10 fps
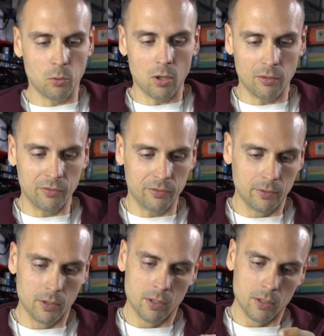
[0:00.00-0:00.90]
off,
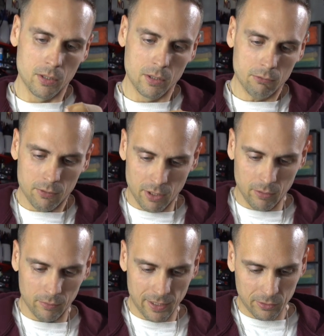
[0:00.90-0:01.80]
you
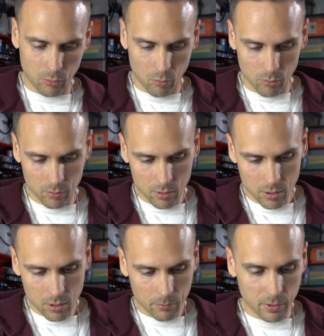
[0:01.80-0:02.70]
know, that's cool.
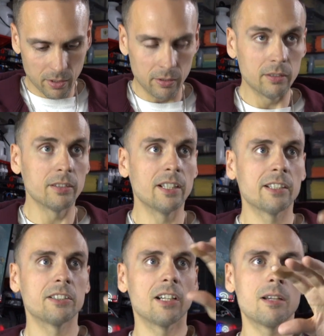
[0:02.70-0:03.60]
But
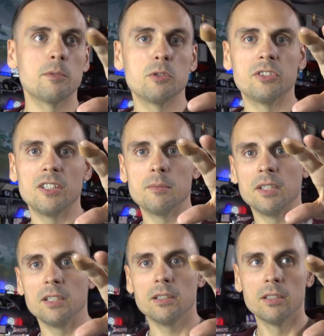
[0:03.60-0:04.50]
next time you see
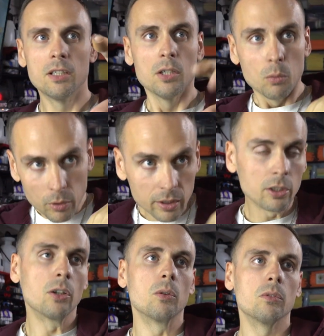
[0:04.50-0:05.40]
me, we're gonna
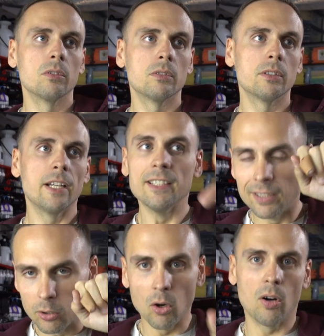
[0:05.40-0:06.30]
go into
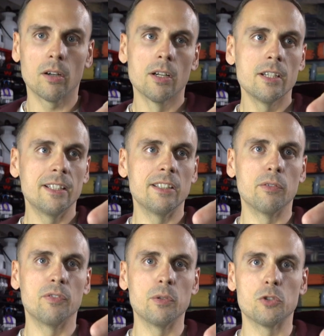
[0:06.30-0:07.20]
the car, into the
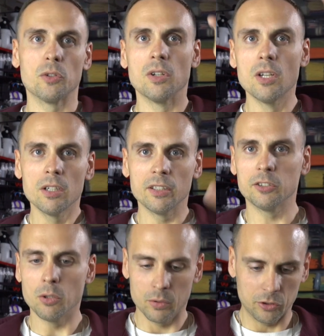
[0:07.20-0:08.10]
future. Let's
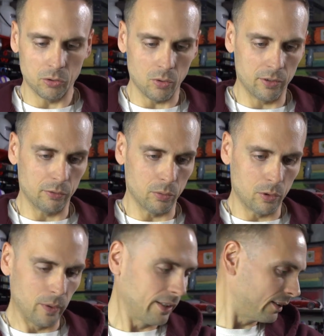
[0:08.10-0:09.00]
go install this real
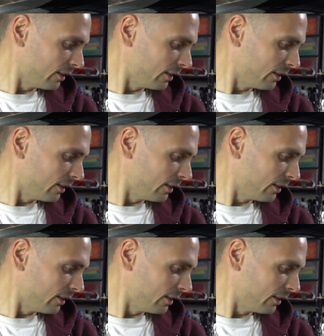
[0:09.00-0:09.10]
quick.